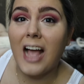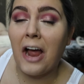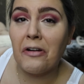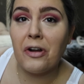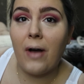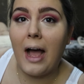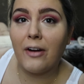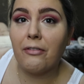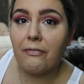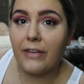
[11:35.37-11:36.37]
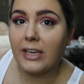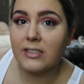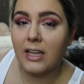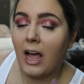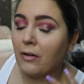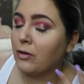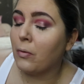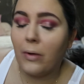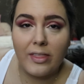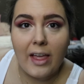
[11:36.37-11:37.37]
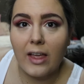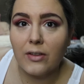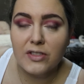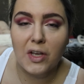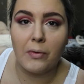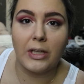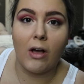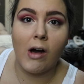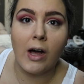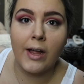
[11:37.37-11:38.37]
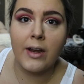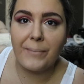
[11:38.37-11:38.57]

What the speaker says: I don't know how to fix it. I don't know what the hell's going on,